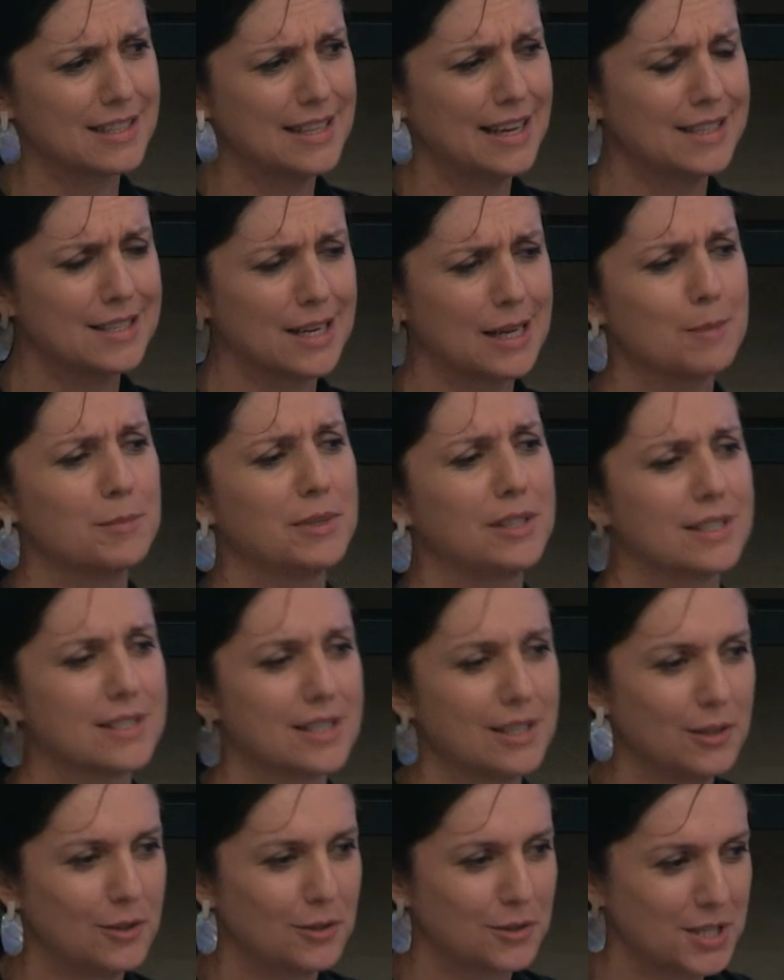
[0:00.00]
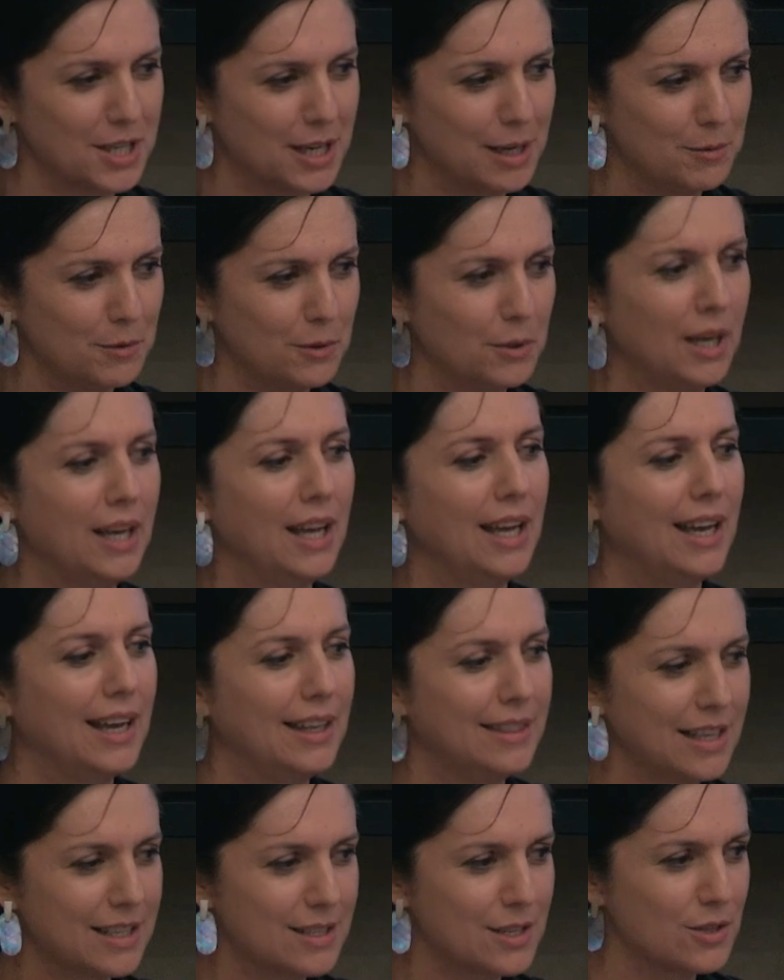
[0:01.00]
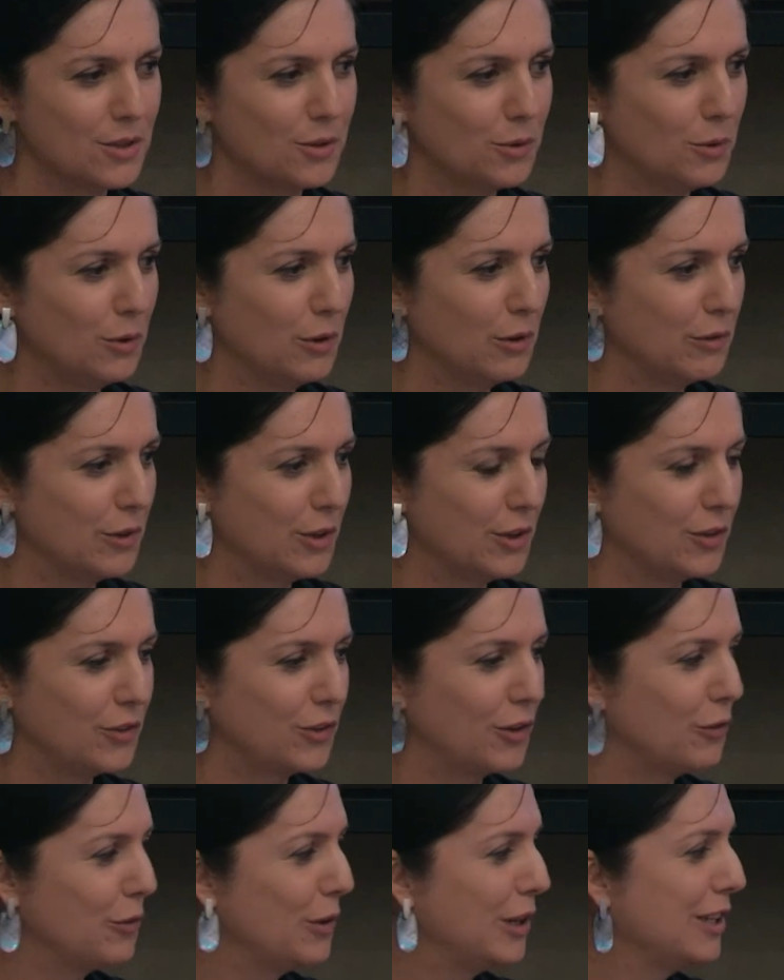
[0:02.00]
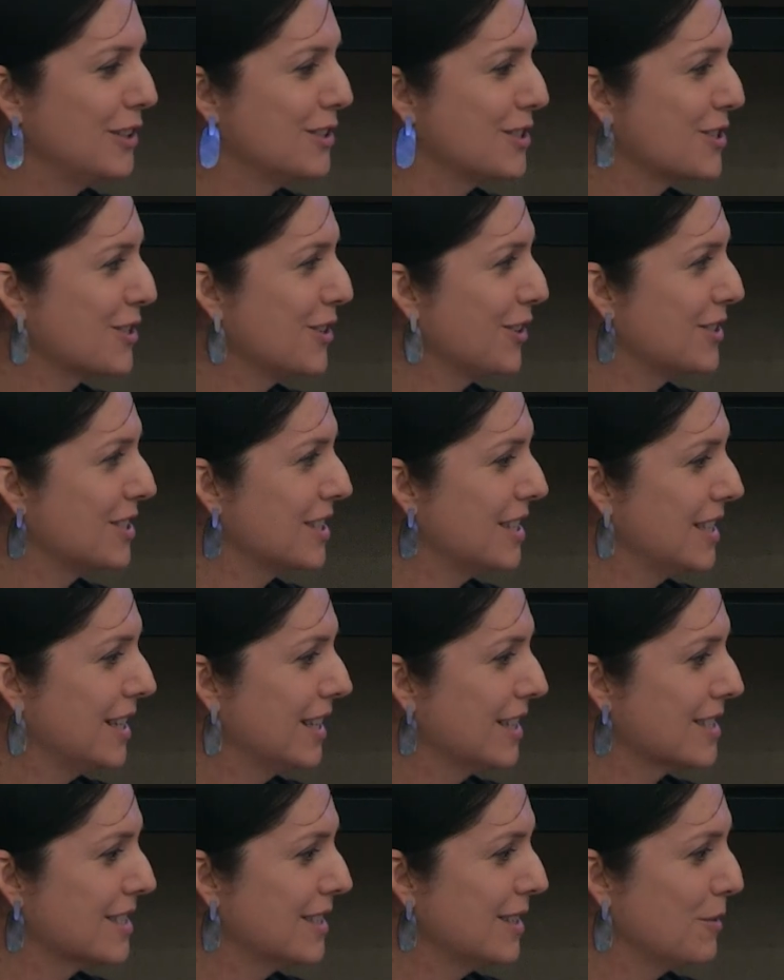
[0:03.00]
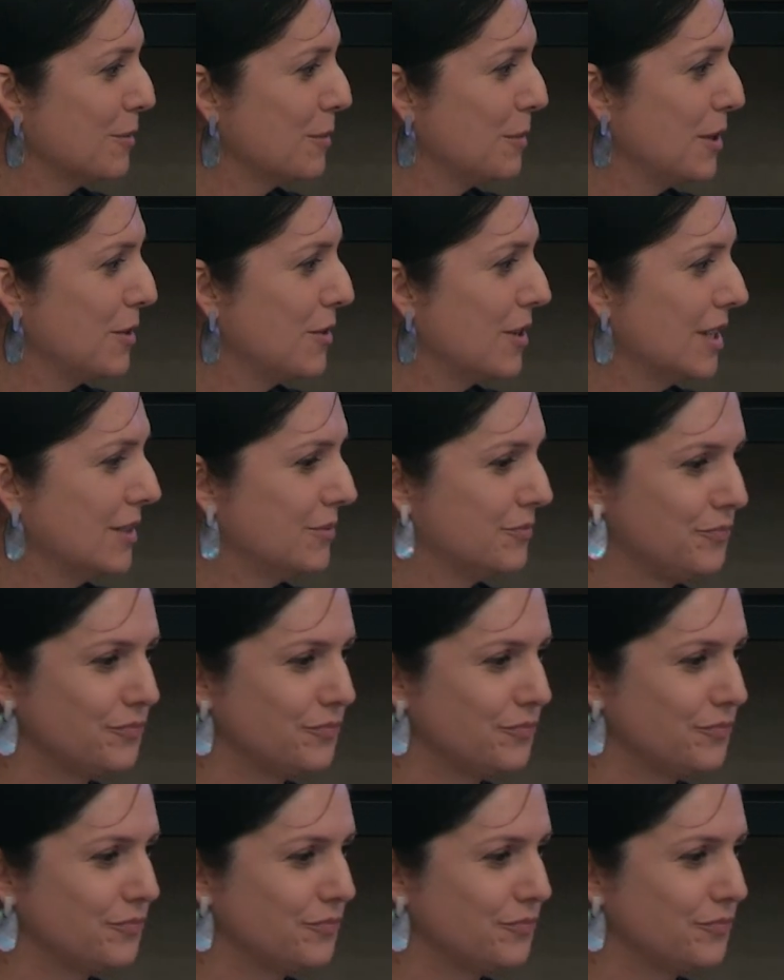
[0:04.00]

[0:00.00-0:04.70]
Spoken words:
That table is a long table, and that's not all of it. So if we can just go to the next slide, would be great.